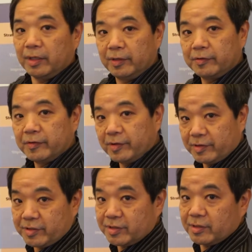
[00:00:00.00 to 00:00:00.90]
into
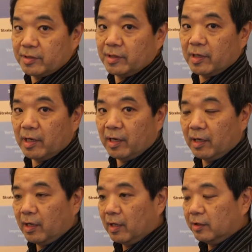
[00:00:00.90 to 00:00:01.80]
this,
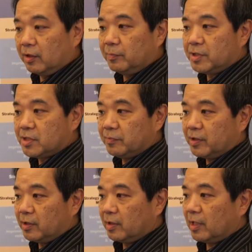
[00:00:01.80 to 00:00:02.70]
and it'll be
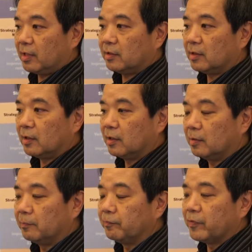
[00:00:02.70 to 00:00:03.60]
something that
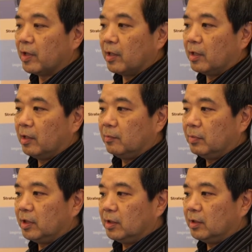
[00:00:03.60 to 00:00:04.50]
can
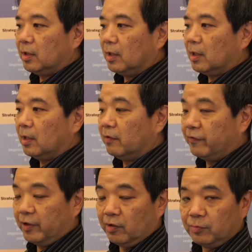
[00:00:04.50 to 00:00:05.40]
be
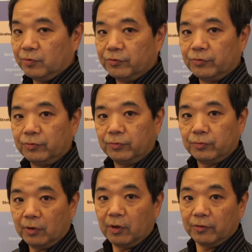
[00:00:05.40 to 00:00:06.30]
available to
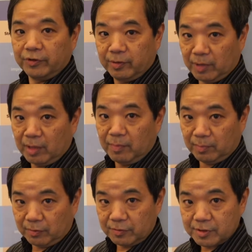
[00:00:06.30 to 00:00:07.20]
all DMI
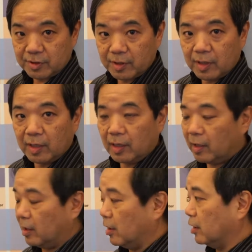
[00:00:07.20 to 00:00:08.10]
members.
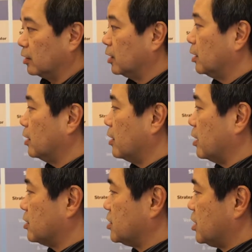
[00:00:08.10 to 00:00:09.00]
And
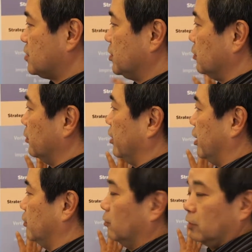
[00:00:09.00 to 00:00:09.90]
that assessment
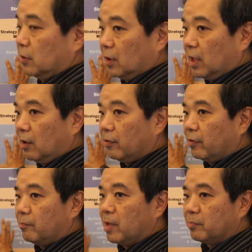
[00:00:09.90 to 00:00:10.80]
then will
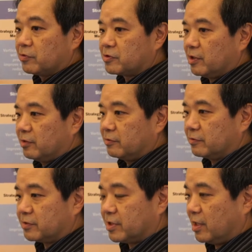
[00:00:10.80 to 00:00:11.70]
allow members to
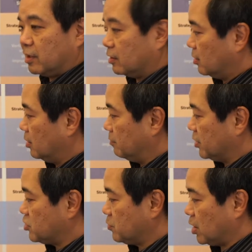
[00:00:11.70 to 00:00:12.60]
understand and
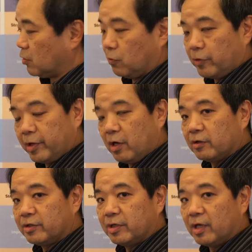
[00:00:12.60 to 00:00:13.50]
benchmark where they
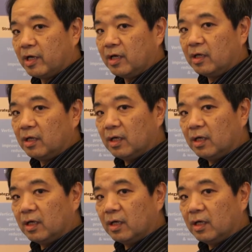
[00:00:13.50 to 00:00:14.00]
are today